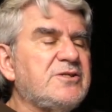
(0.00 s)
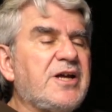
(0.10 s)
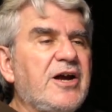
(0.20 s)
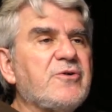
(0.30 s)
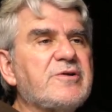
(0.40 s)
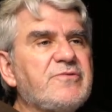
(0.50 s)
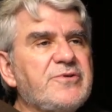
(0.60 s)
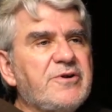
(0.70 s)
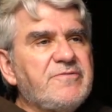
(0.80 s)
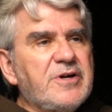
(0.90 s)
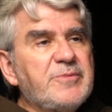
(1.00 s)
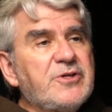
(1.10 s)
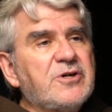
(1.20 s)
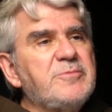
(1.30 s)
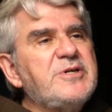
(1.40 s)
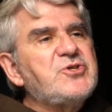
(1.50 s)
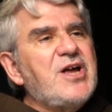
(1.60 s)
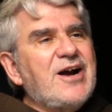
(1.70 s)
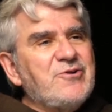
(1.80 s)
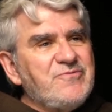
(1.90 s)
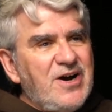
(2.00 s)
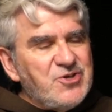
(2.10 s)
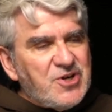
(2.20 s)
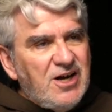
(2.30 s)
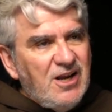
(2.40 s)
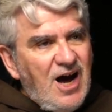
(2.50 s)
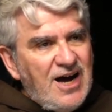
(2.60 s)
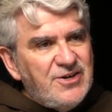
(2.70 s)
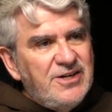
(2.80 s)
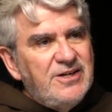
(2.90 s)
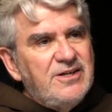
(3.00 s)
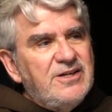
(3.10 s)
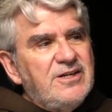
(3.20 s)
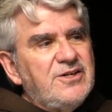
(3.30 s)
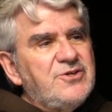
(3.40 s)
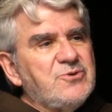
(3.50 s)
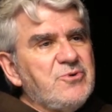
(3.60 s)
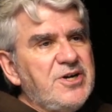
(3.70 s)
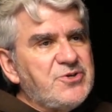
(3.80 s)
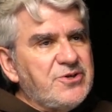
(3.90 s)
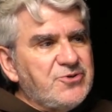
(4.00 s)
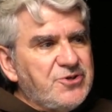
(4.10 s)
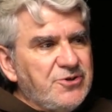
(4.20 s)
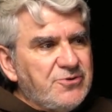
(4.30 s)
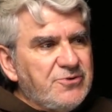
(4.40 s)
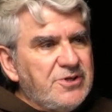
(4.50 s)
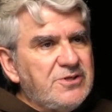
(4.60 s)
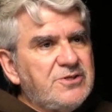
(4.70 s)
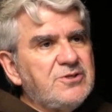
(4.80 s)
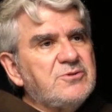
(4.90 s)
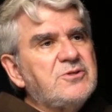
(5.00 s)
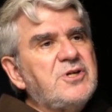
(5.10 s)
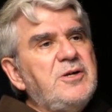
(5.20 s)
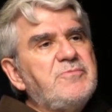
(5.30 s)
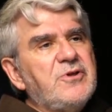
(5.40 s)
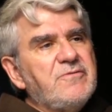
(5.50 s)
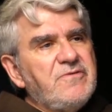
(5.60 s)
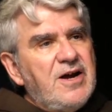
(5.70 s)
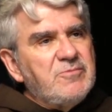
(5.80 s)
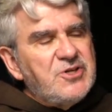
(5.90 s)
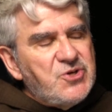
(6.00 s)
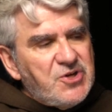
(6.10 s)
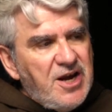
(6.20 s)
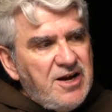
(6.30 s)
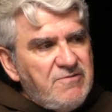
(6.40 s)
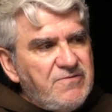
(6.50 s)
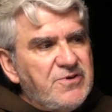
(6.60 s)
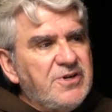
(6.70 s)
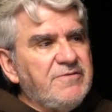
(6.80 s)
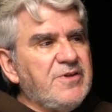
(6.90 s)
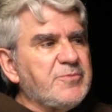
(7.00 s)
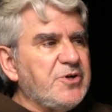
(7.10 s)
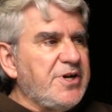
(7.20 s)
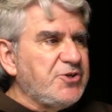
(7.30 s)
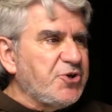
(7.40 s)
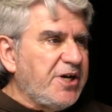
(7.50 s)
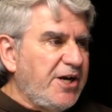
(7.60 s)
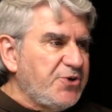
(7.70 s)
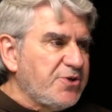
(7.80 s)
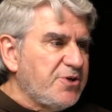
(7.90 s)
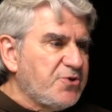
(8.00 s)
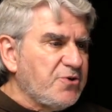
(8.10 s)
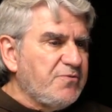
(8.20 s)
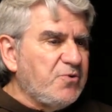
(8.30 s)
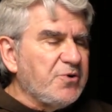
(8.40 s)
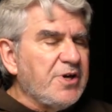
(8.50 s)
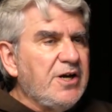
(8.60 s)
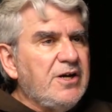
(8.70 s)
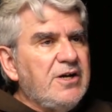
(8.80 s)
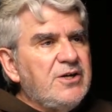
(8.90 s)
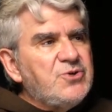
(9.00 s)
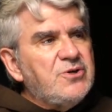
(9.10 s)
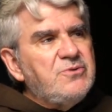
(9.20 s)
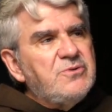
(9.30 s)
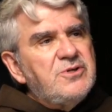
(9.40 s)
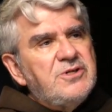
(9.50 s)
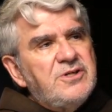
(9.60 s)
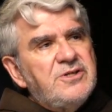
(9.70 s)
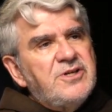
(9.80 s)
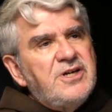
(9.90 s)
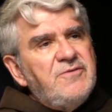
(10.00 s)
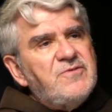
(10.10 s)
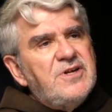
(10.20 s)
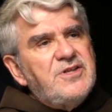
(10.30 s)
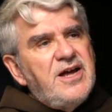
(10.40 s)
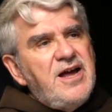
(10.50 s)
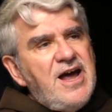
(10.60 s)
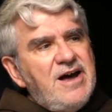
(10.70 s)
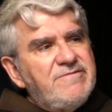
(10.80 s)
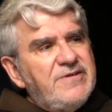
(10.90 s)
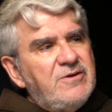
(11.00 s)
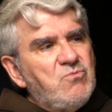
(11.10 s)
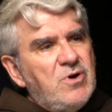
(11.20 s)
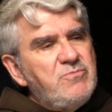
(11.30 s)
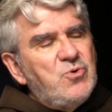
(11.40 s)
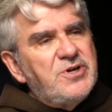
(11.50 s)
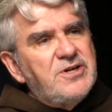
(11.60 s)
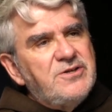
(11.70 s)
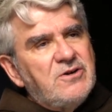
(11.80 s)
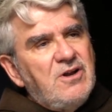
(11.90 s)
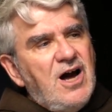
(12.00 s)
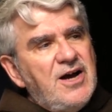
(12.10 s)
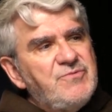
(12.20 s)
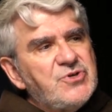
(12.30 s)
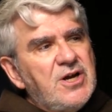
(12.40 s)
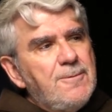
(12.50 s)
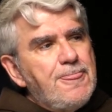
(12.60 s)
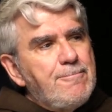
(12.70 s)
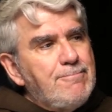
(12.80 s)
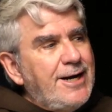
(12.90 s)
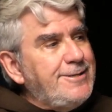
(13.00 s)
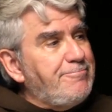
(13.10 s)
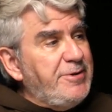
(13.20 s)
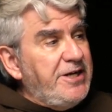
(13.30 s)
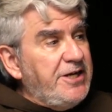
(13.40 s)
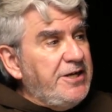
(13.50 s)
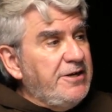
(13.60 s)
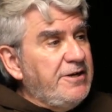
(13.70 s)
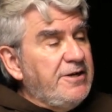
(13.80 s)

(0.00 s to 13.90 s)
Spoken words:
caring for their family. They're going to be sacrificing a lot to raise their children, to keep their family safe, to give them good education and so forth. So the gift that they have at one point in their lives might be